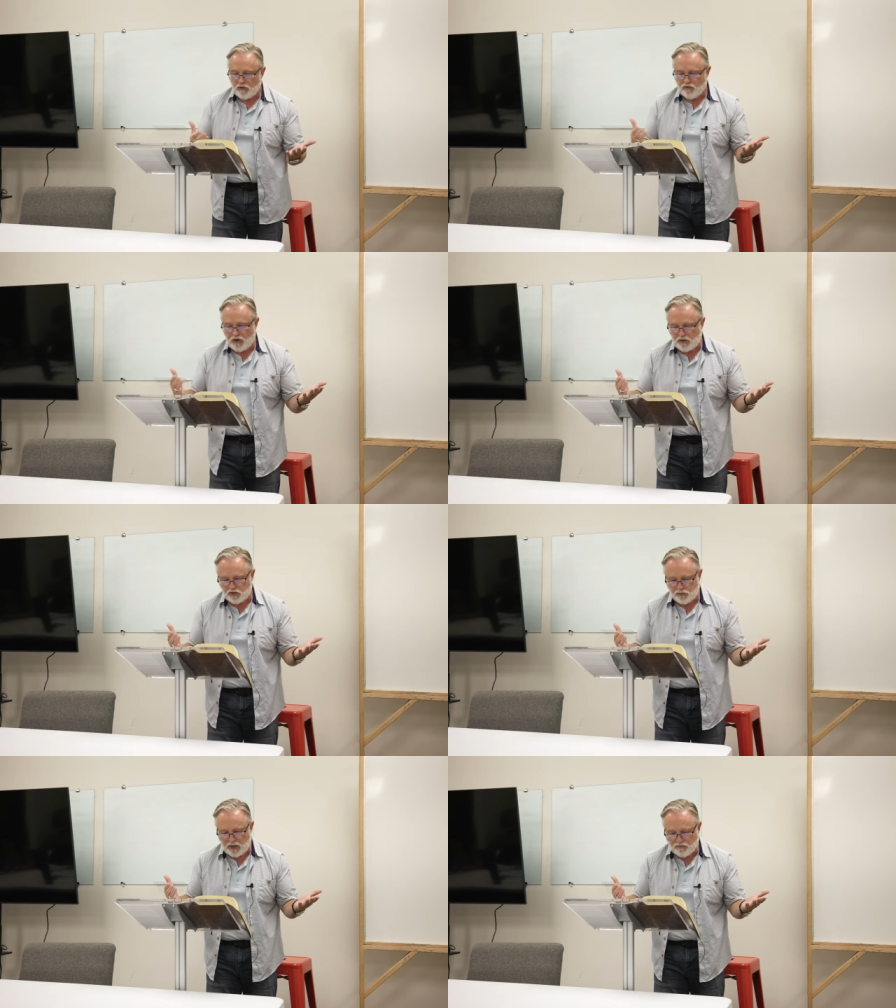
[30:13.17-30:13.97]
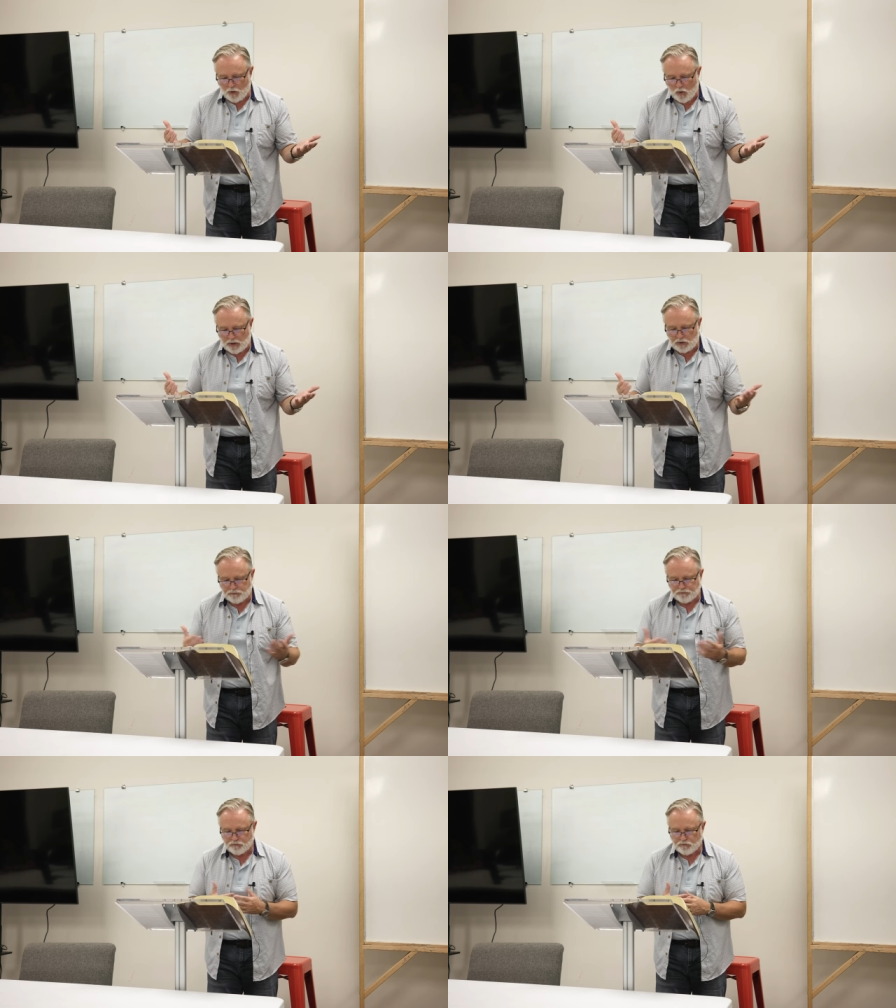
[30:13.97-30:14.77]
Faith is made void
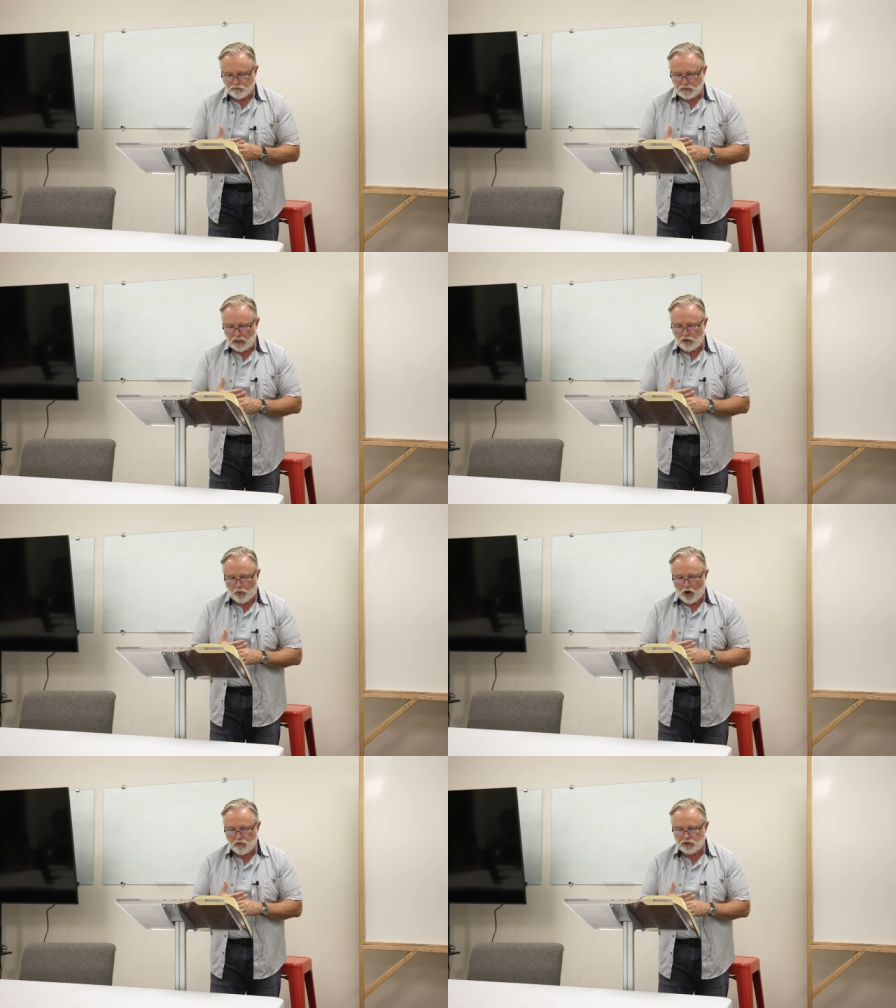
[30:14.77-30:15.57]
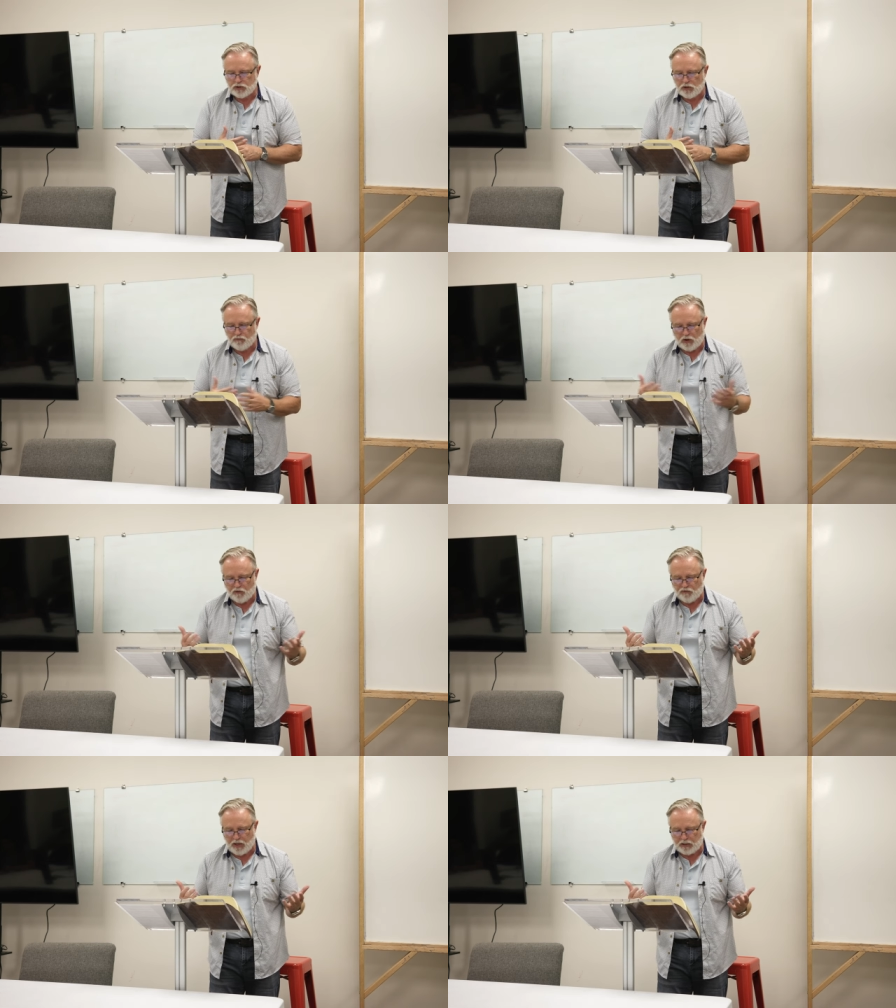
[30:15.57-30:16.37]
and the promise of none
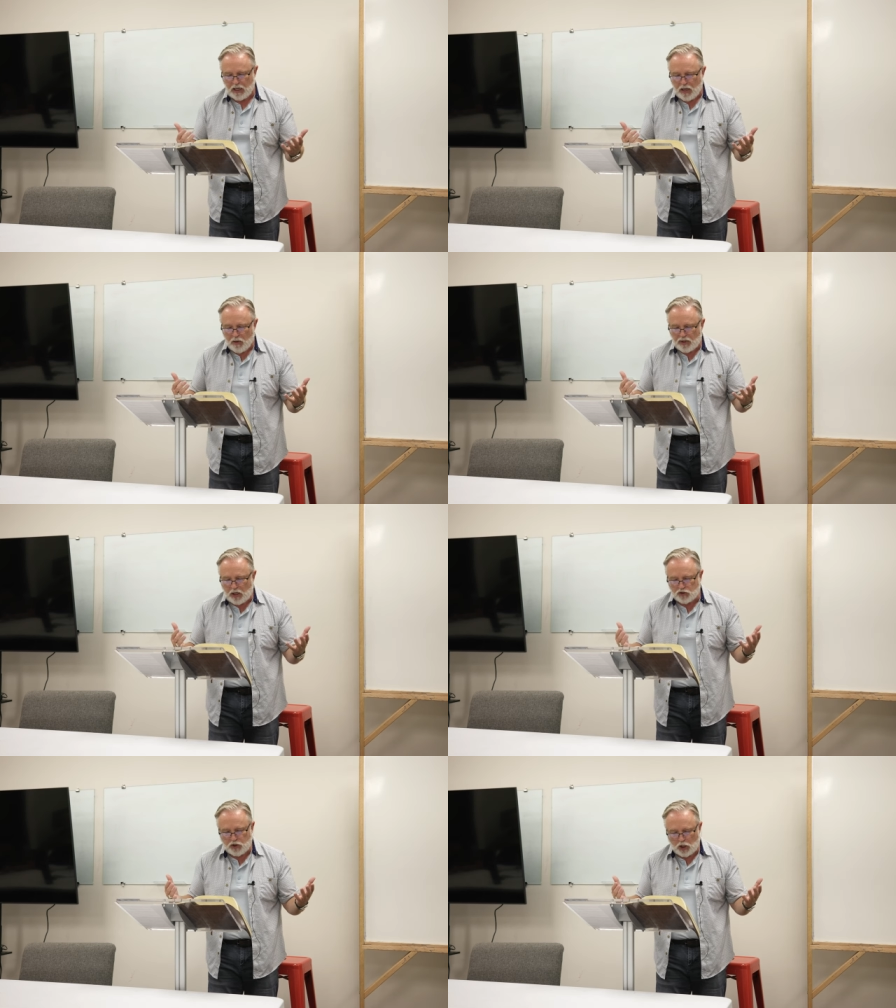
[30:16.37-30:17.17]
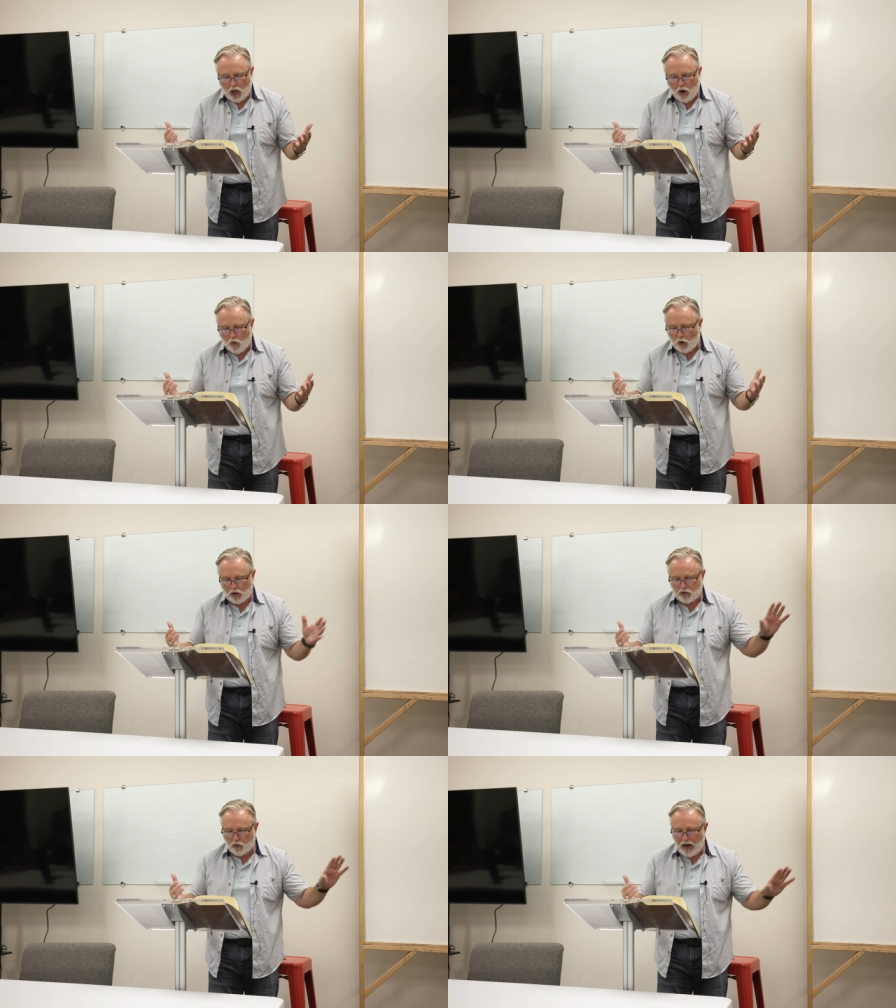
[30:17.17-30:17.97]
effect. Because the law
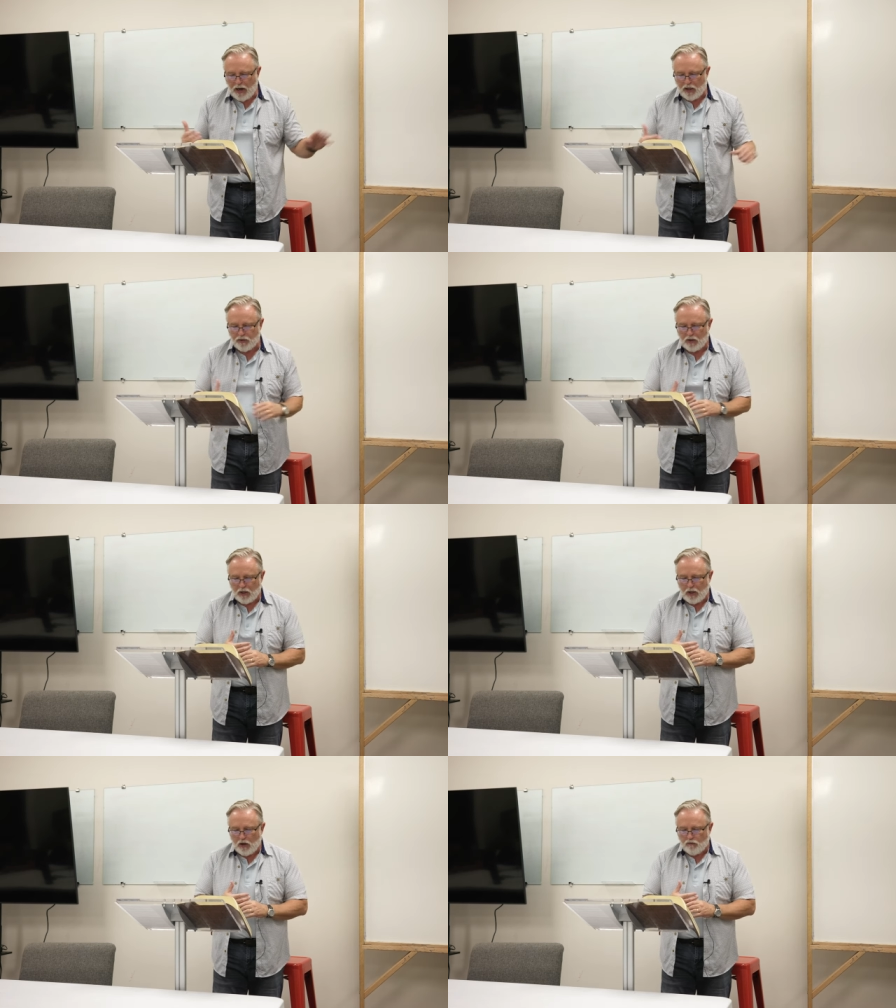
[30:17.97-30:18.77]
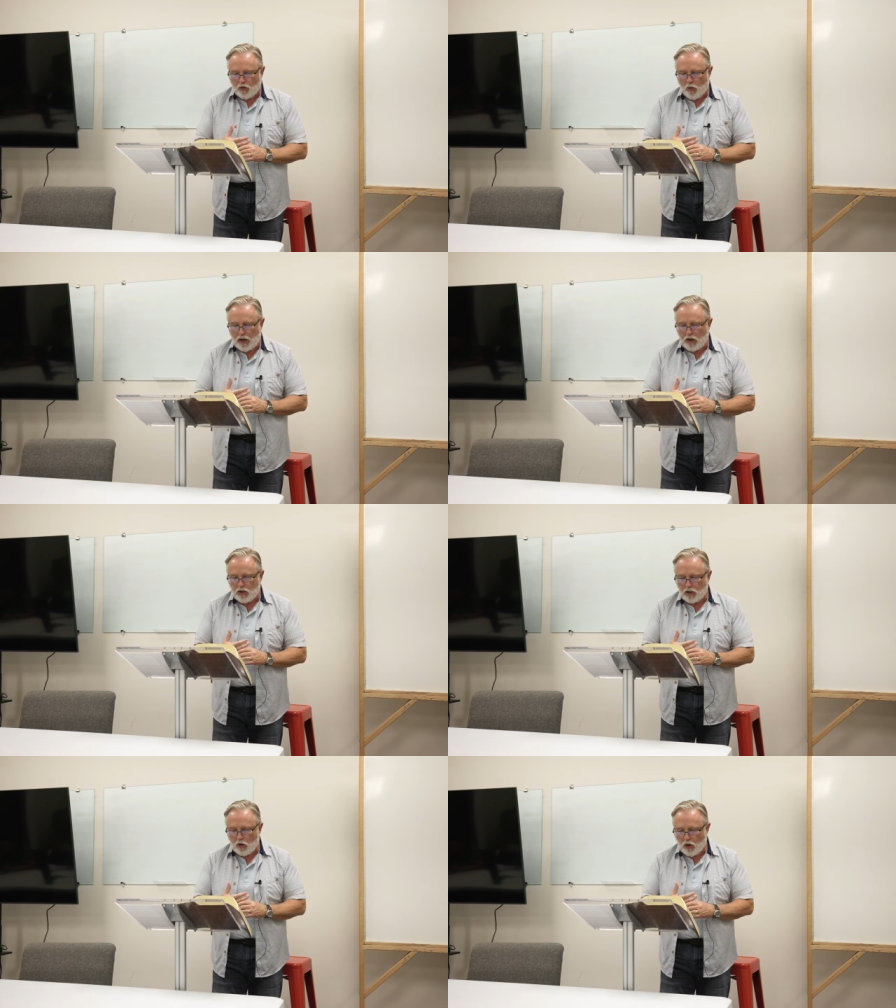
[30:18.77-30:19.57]
worketh wrath. For
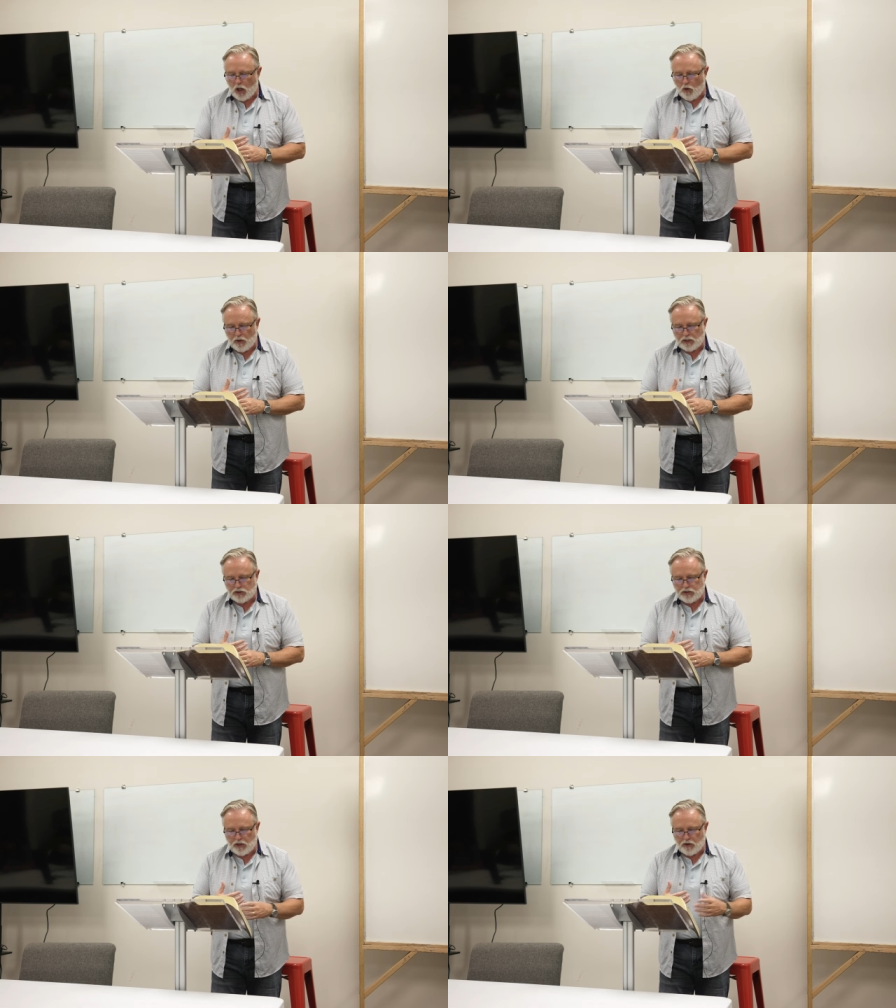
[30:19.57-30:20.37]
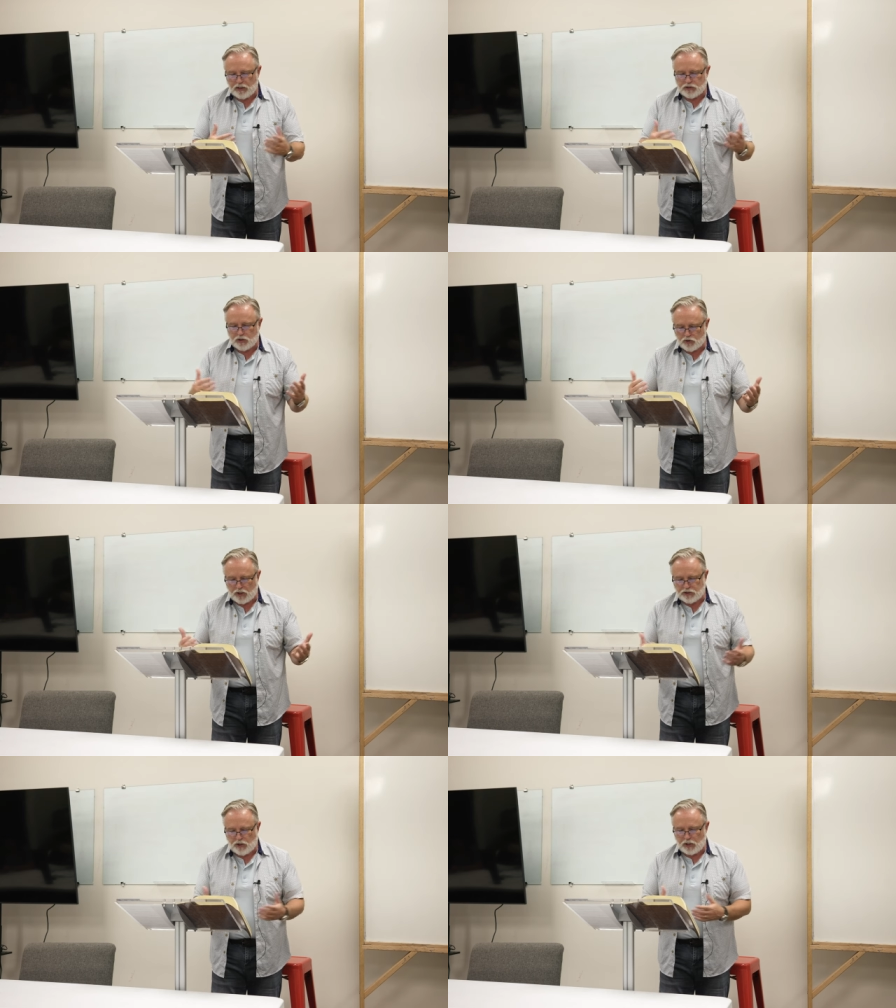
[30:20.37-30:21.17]
where no law is, there is no
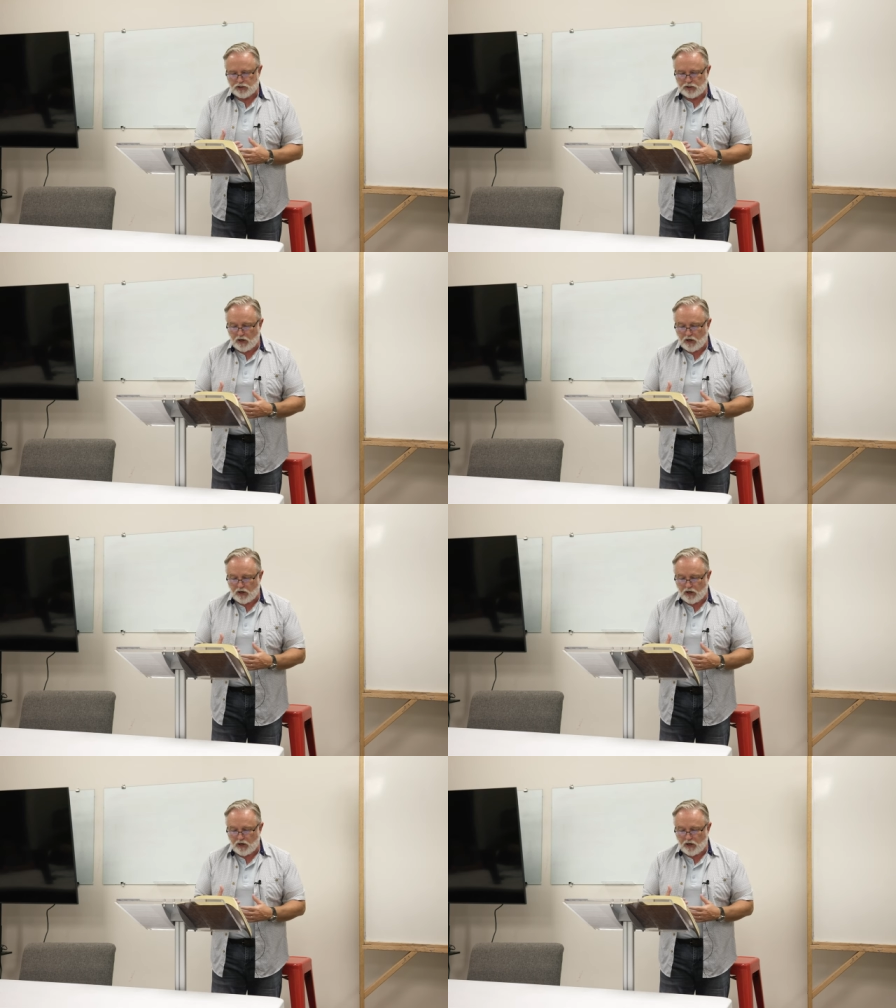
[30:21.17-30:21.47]
transgression.